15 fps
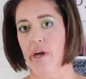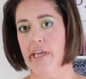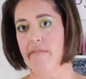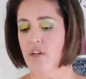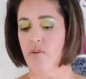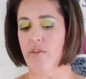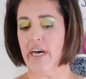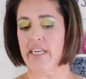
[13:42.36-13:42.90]
it,
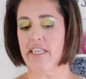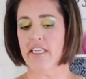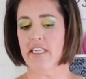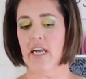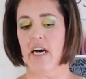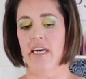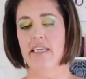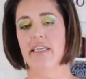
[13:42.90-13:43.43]
so that's
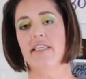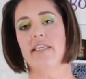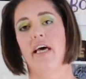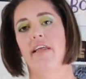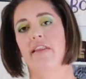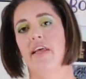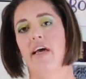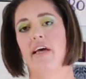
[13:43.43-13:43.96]
nice.
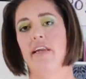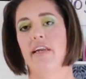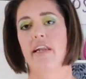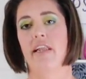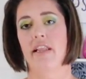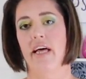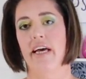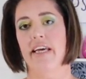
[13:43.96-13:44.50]
And then,
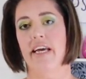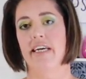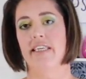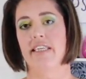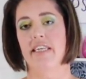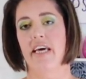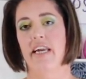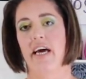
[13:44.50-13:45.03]
like I
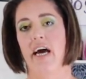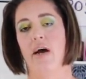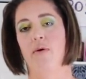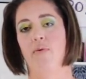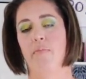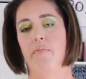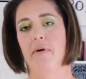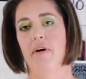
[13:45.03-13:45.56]
said, I
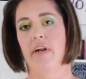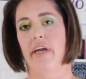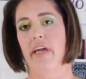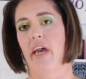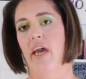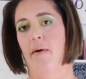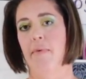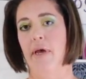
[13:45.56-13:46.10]
would put a
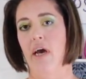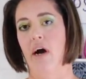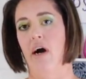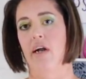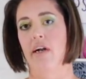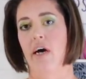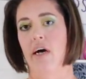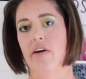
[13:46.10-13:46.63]
cami
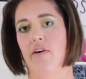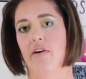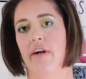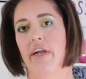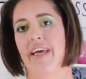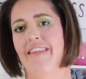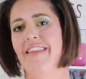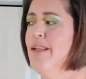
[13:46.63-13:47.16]
on
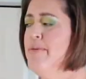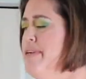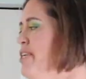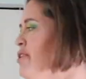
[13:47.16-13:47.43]
underneath. Let me